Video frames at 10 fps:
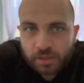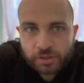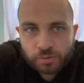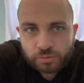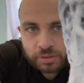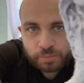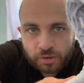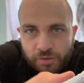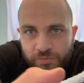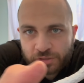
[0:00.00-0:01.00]
The only
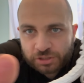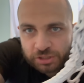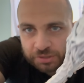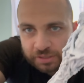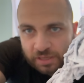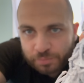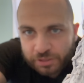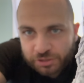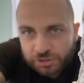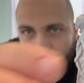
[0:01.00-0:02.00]
part of this shell that gave me
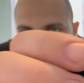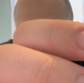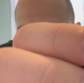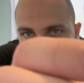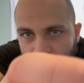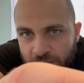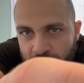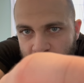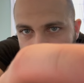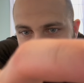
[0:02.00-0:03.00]
issue was
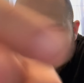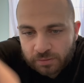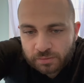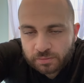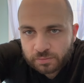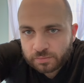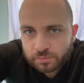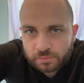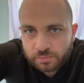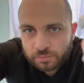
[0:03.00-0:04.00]
right...
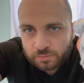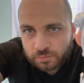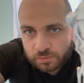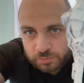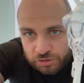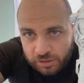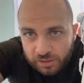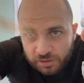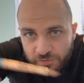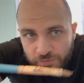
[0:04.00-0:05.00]
Let me try to
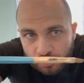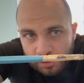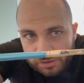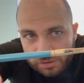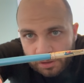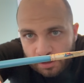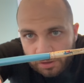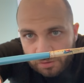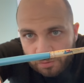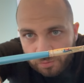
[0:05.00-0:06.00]
get in focus.
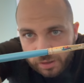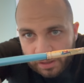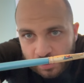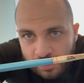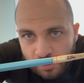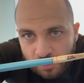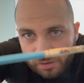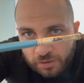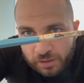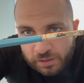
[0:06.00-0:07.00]
Right
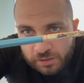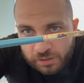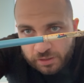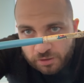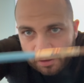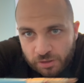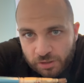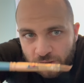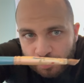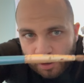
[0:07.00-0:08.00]
here and here.
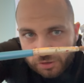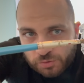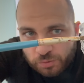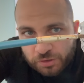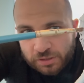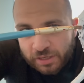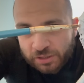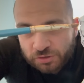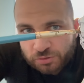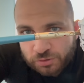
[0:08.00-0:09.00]
The parts where the
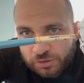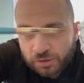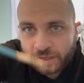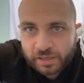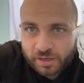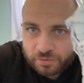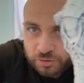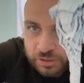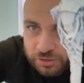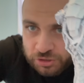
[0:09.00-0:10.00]
tendrils are like
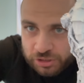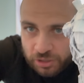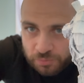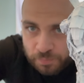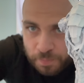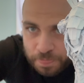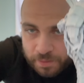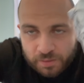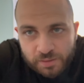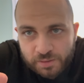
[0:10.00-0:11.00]
covering the shell.
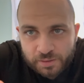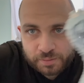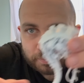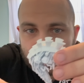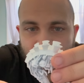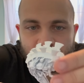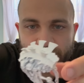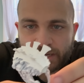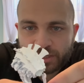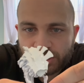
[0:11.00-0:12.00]
But I was able
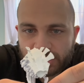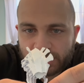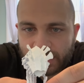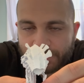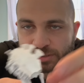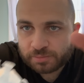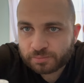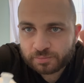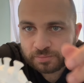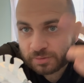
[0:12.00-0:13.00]
to kind of just slap
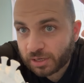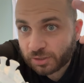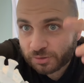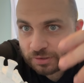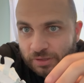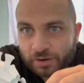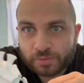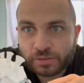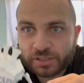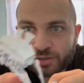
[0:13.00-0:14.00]
some color in there and
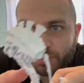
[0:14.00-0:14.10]
be done